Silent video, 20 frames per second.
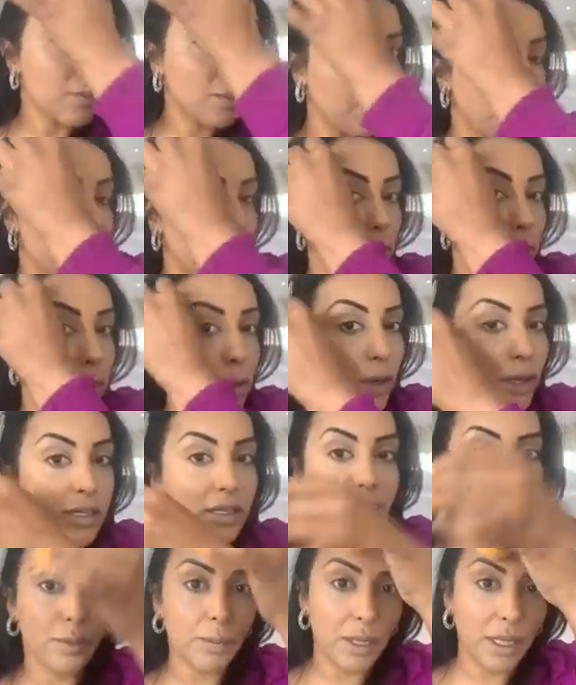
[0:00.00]
they've bought out
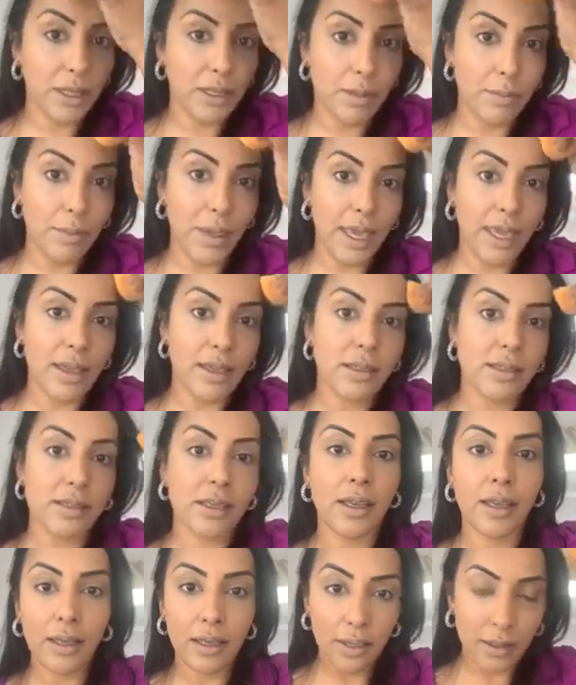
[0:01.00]
so many other makes,
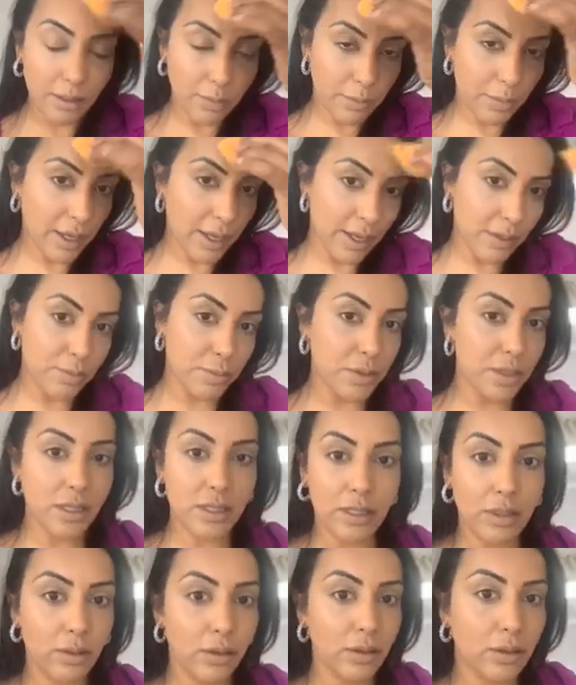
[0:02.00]
but I'm
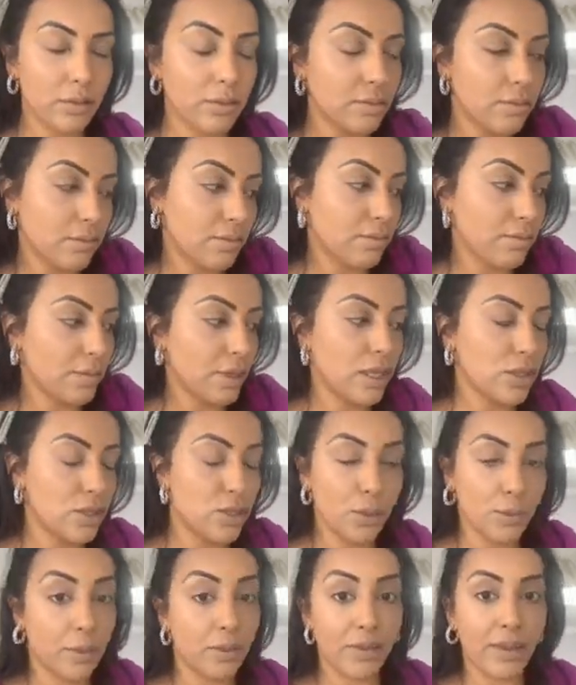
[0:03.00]
still a
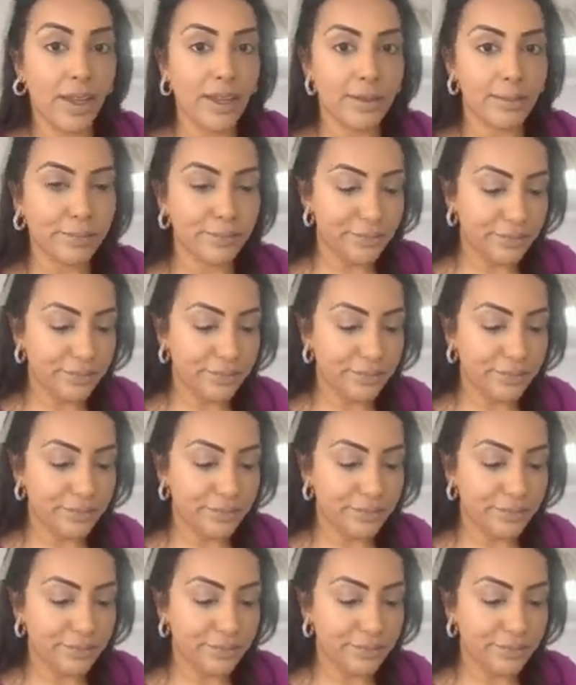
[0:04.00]
super fan.